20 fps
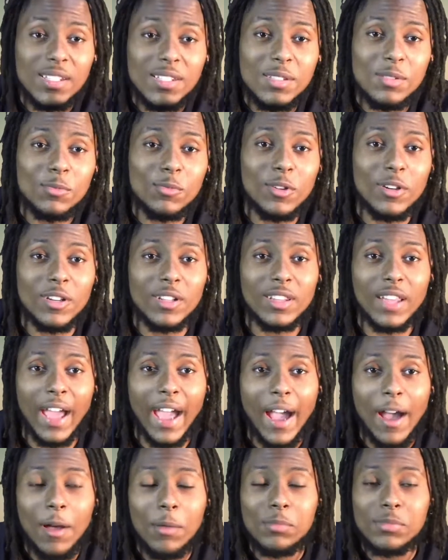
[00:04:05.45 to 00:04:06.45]
is where the
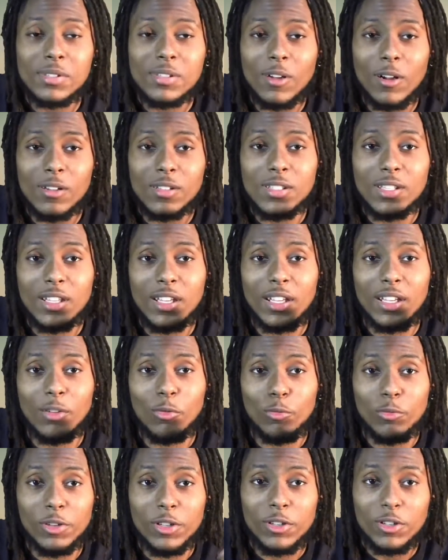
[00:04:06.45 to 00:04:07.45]
album starts to get
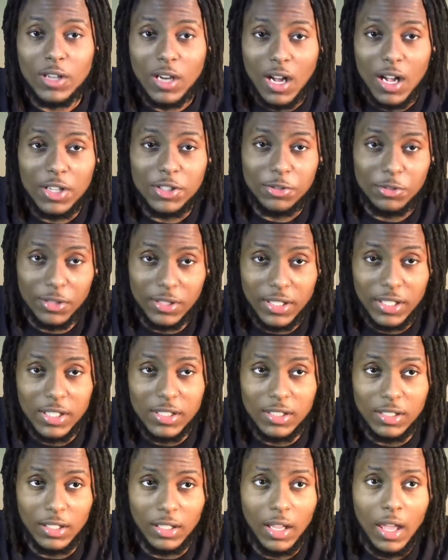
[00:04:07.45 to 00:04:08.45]
real
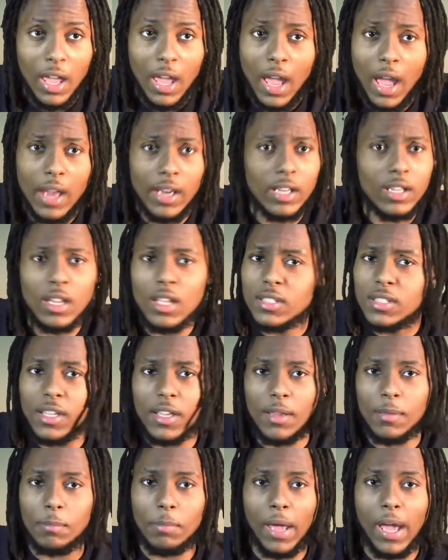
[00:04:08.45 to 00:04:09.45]
contradicting, and it doesn't
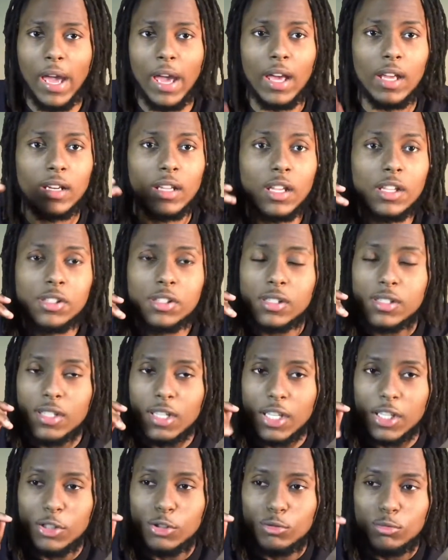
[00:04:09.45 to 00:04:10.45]
get bad, it just
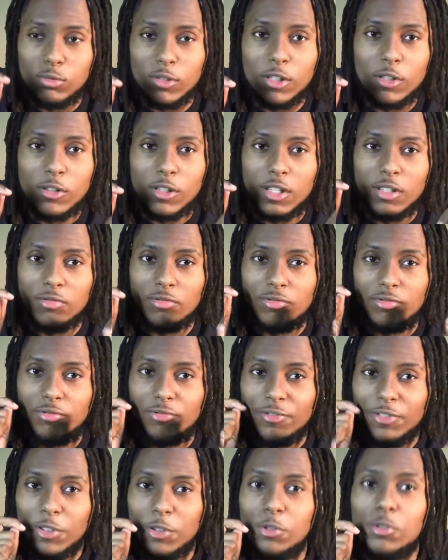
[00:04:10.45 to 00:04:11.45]
gets real
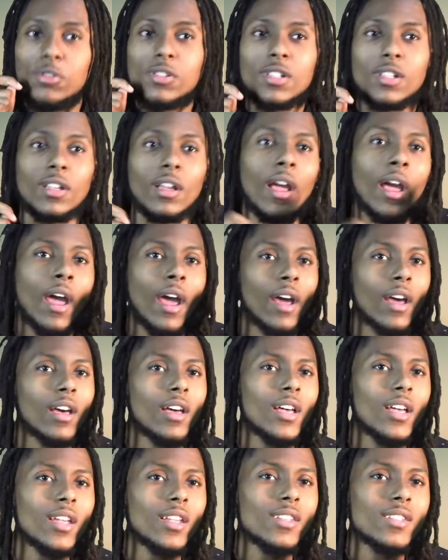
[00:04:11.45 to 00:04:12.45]
confusing,
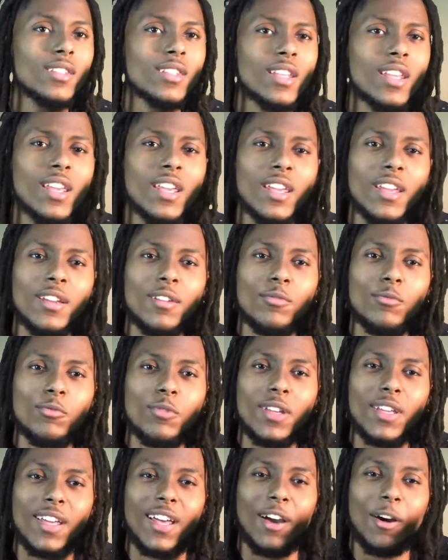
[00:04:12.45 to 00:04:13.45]
cause then
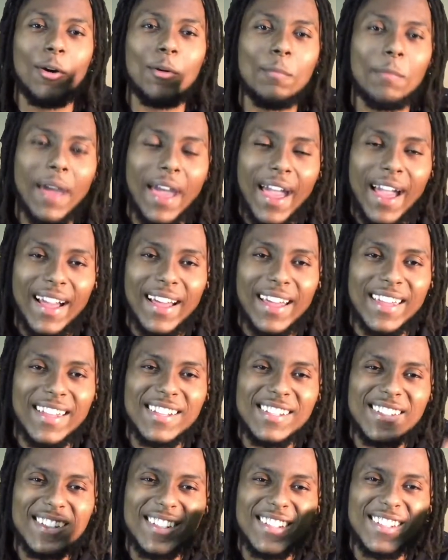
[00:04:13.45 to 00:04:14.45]
we go back
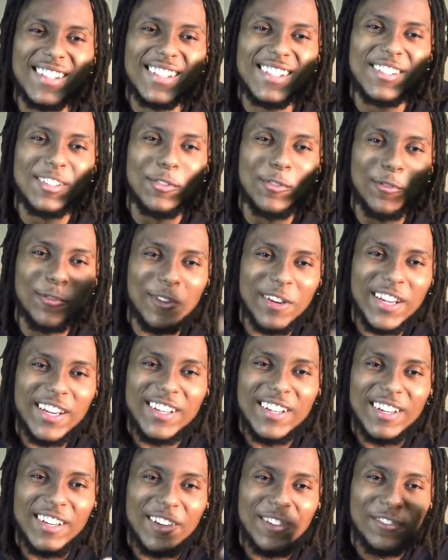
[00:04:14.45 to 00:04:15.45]
into this
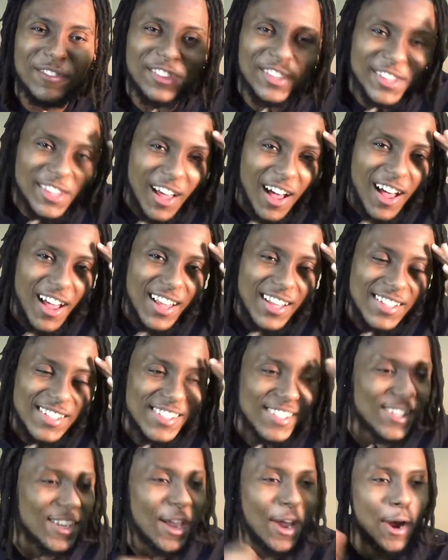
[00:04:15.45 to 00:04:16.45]
arena of
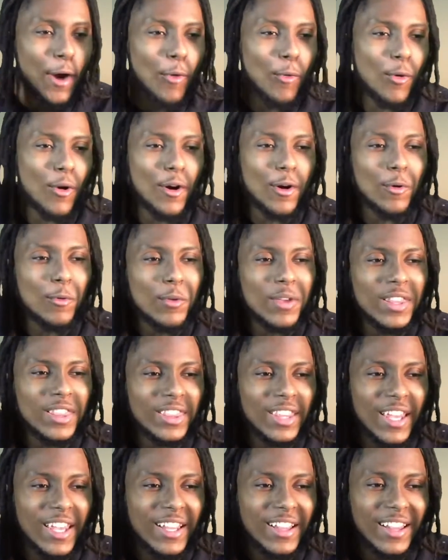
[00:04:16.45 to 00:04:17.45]
thoughts where we
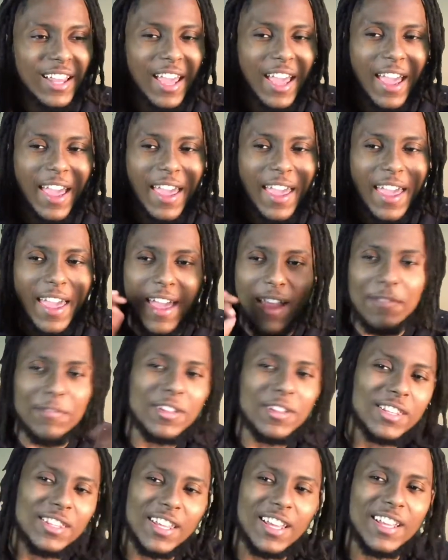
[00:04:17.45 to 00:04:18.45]
think that
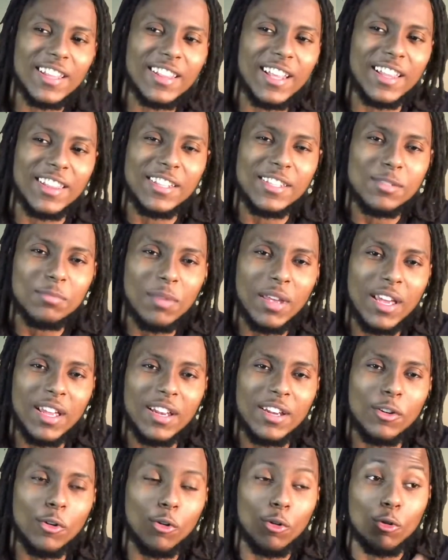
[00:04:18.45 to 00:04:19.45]
everything that this
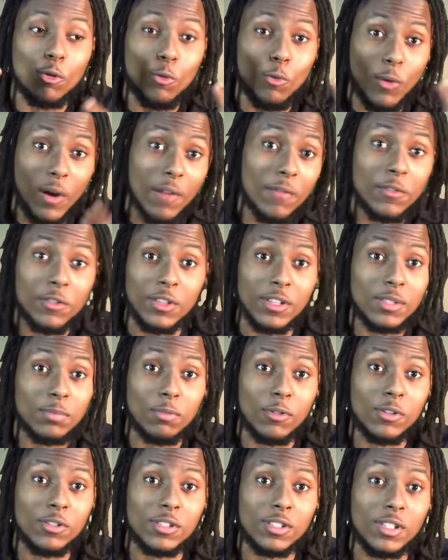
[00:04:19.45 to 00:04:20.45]
man or whoever this
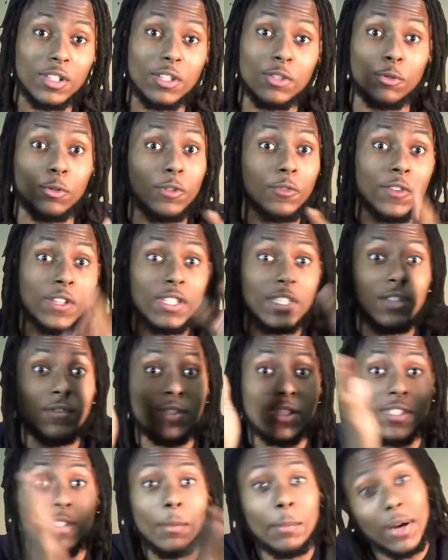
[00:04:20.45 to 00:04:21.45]
person is, or if it's even
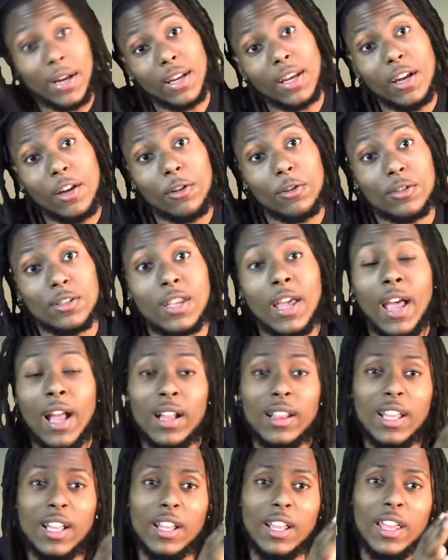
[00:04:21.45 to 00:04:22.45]
somebody else
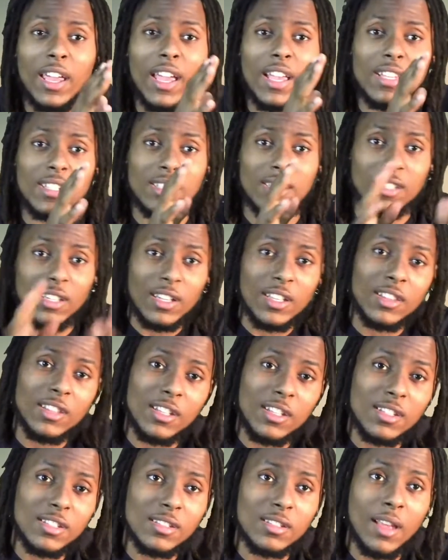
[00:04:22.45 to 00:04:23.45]
that has done
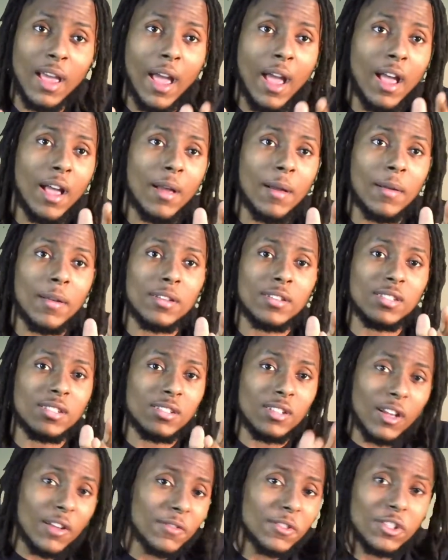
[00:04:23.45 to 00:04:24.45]
this
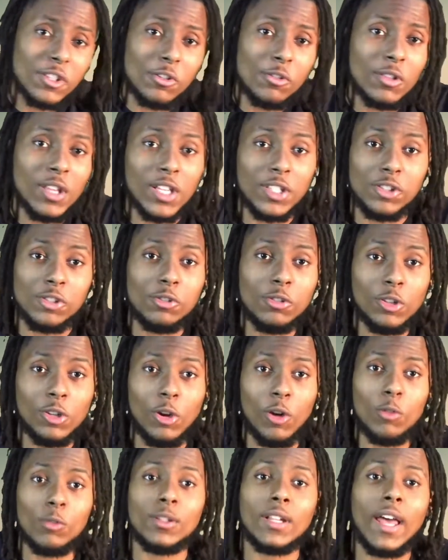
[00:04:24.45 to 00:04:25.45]
stuff to you that you
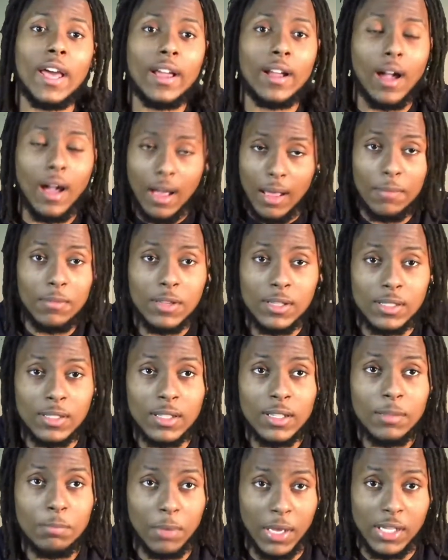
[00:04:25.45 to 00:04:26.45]
don't like,
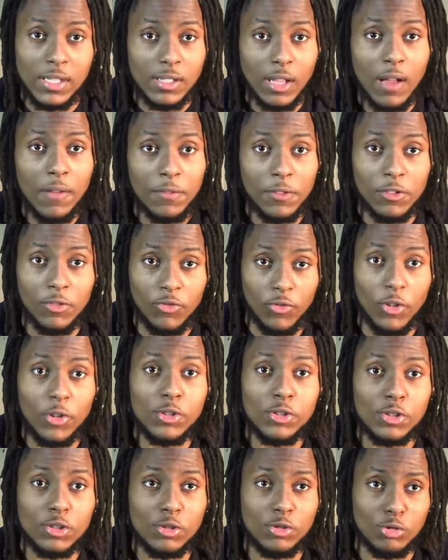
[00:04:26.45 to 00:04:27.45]
obviously based off of the
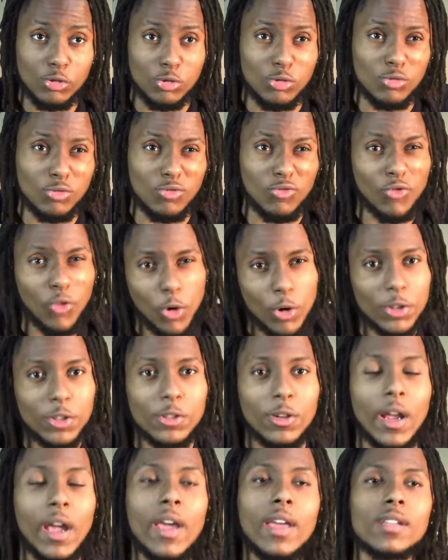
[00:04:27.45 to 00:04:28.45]
first 4
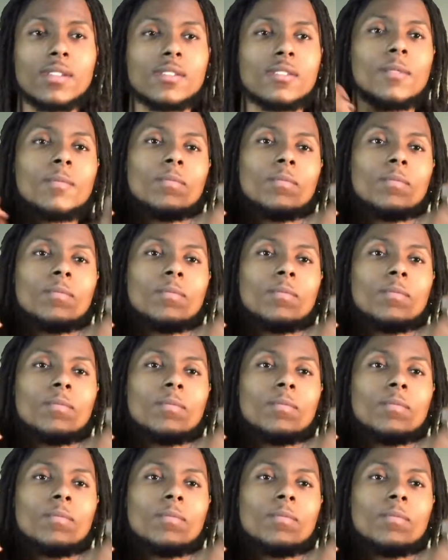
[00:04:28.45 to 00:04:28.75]
tracks,